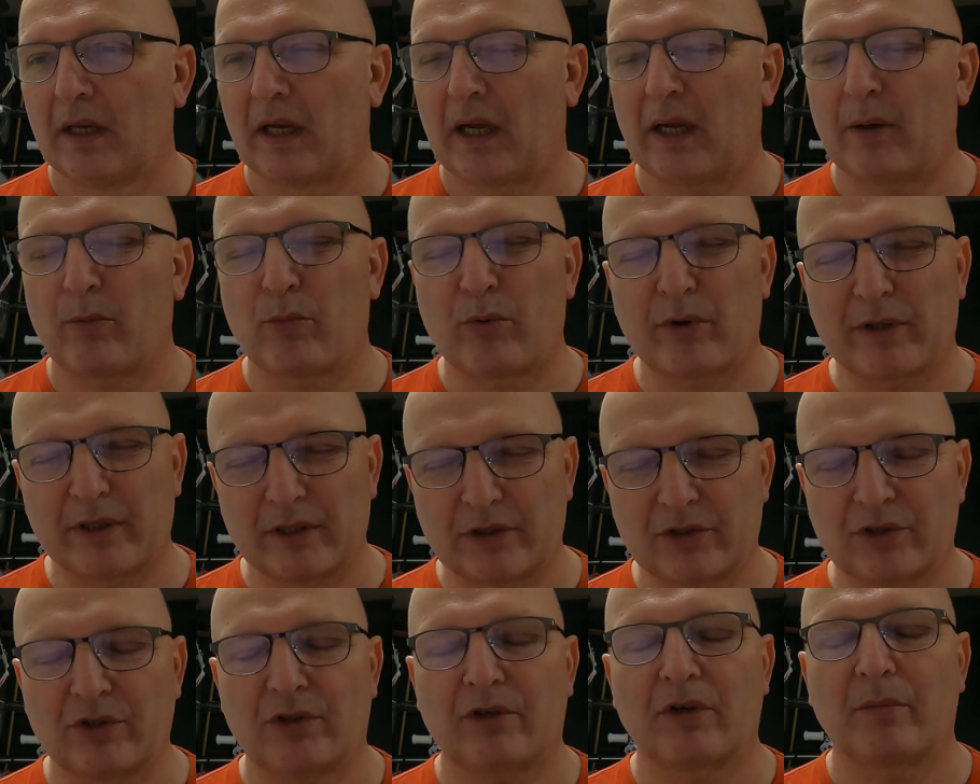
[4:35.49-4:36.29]
I
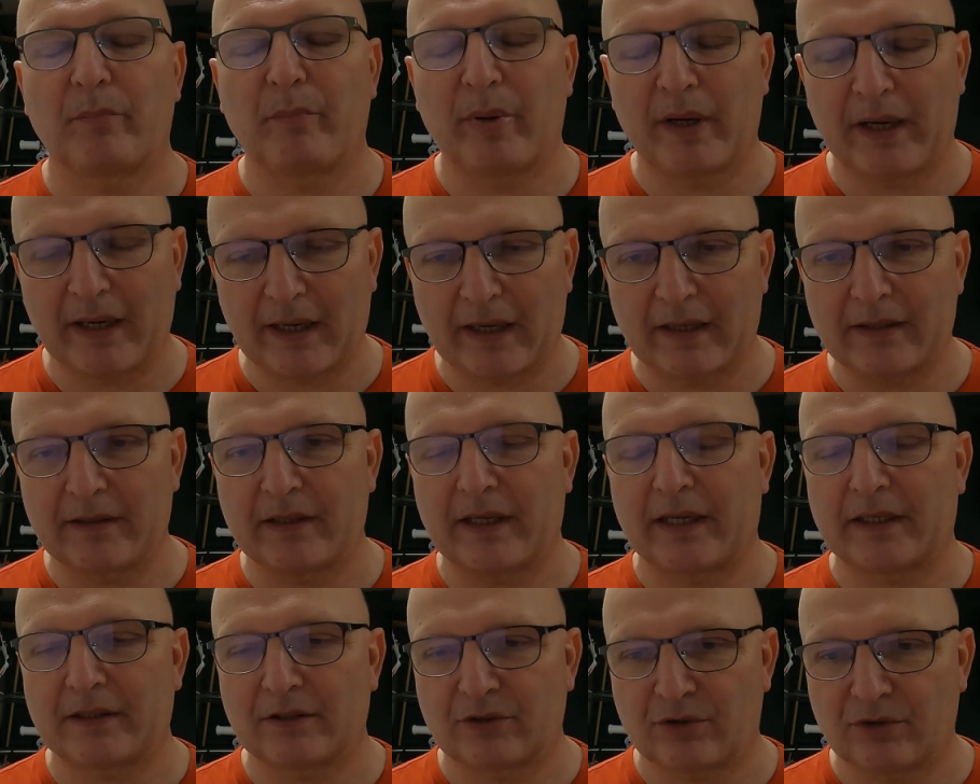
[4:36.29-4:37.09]
wanted to compare
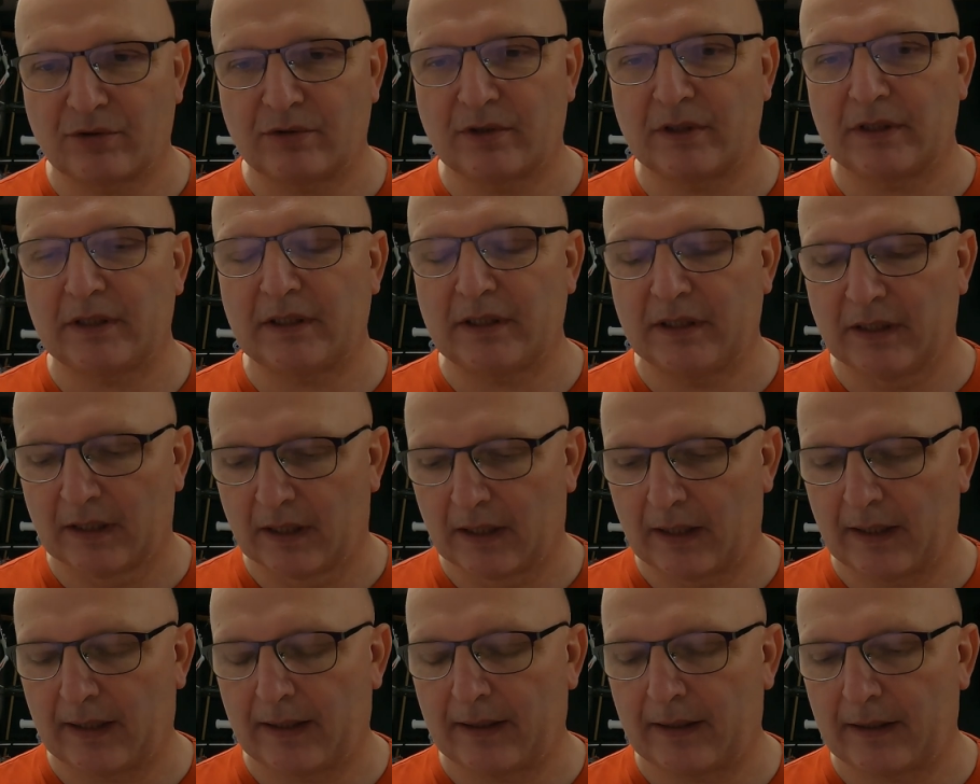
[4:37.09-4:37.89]
that to the
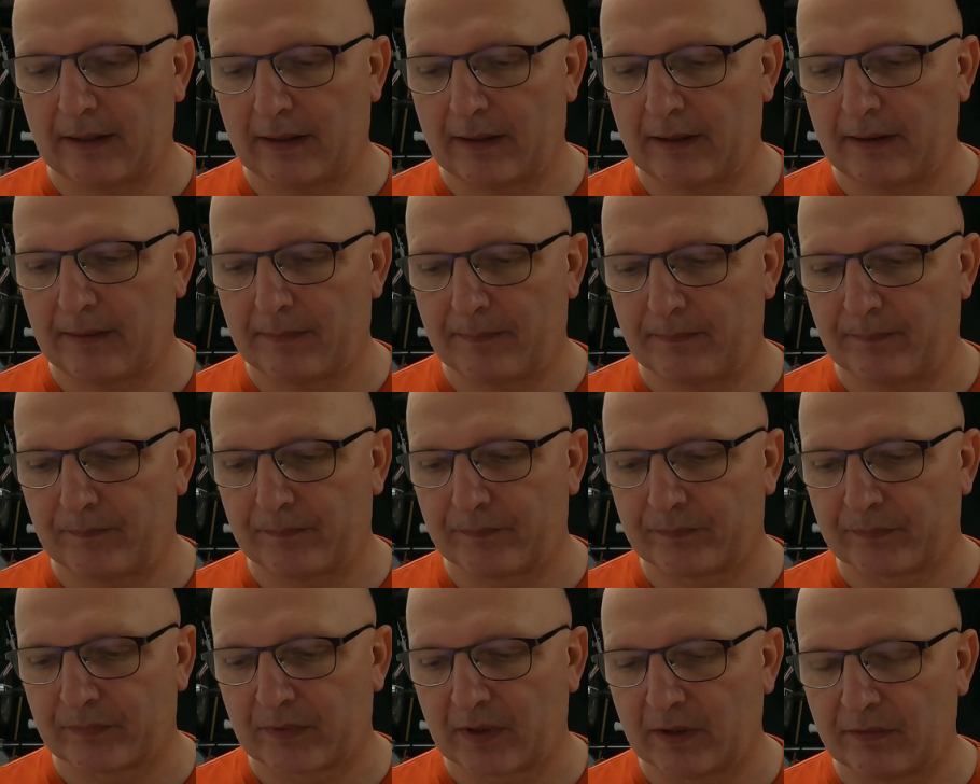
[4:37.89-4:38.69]

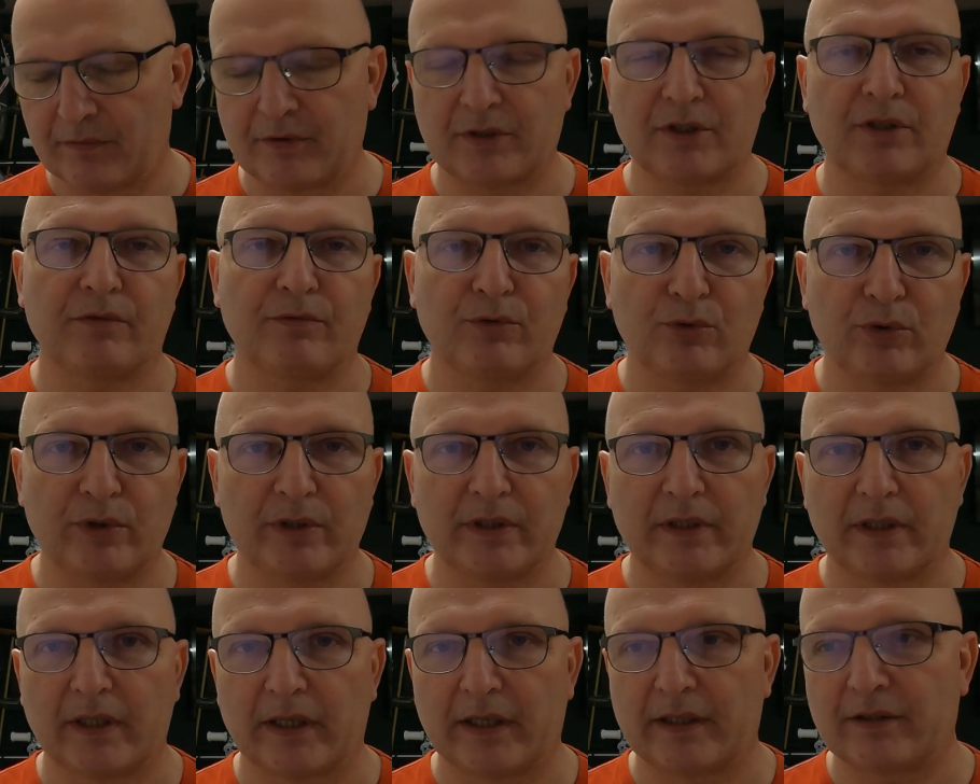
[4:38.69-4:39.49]

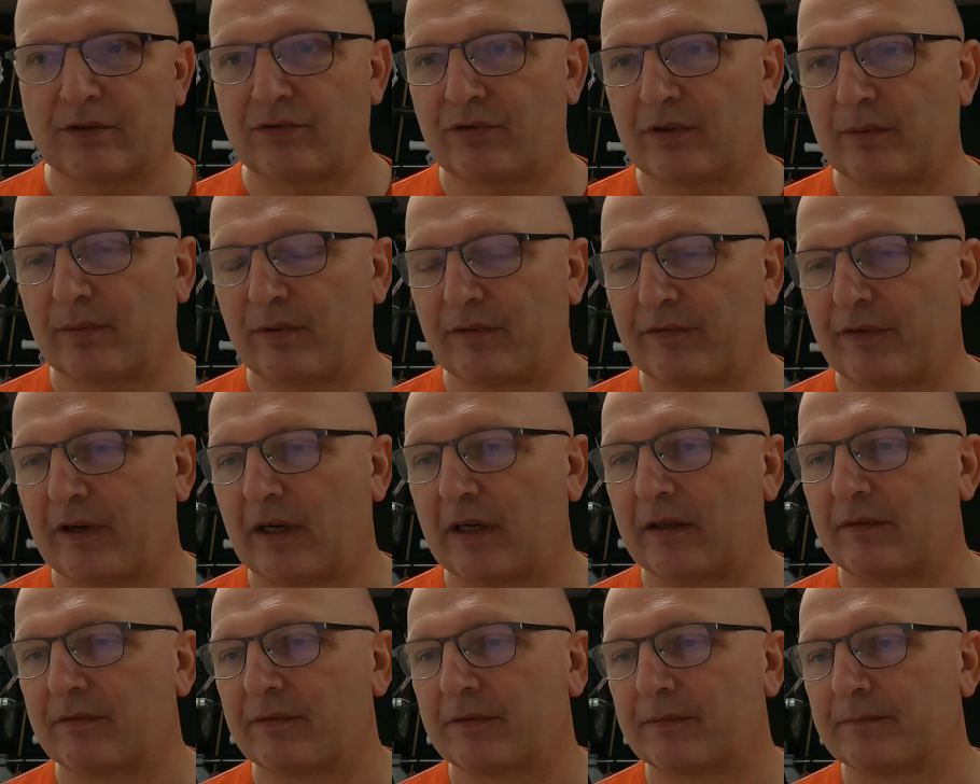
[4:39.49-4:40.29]
Vithavuori
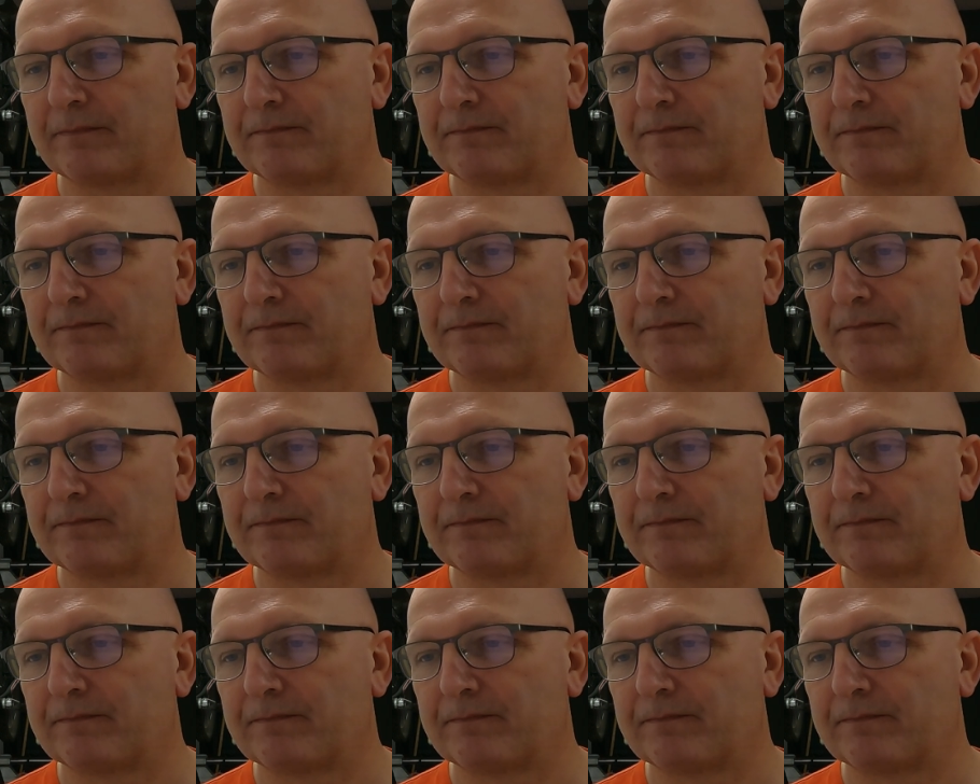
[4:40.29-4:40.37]
N555.